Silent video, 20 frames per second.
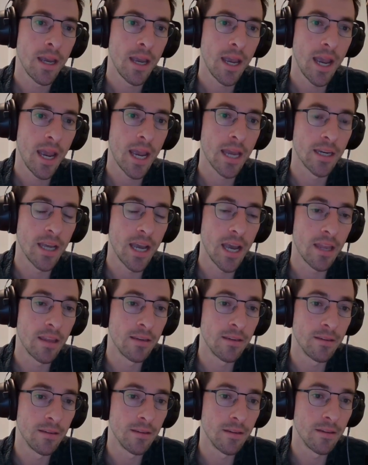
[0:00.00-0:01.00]
and
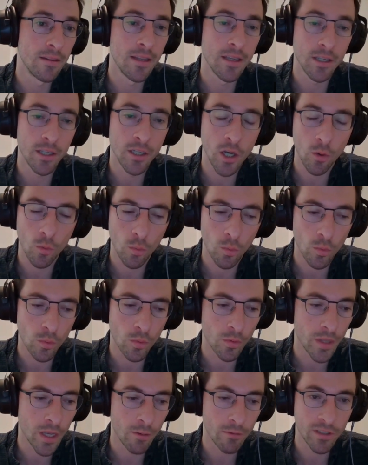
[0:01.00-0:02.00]
and the, you know
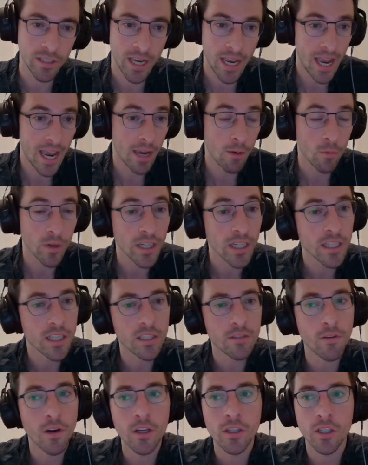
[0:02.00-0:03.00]
they would say, hey, we need
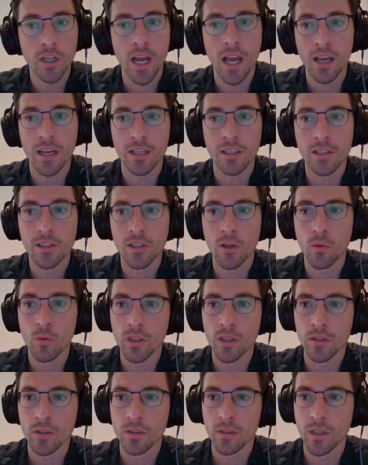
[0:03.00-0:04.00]
this function on, and so
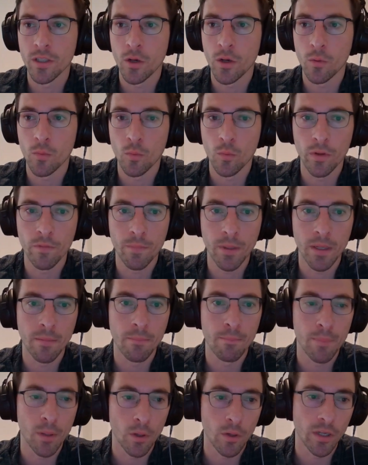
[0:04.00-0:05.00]
we you know we've been
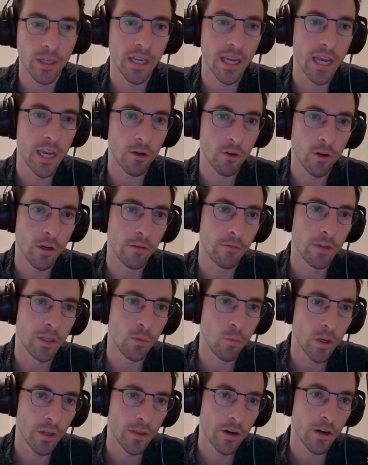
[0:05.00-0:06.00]
building
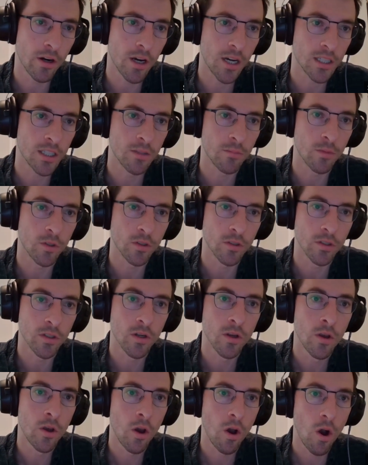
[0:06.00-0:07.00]
iteratively with our customers
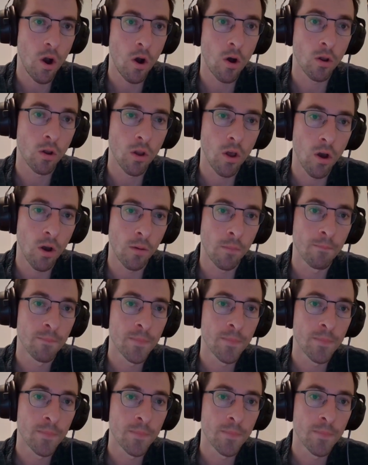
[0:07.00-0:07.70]
all along.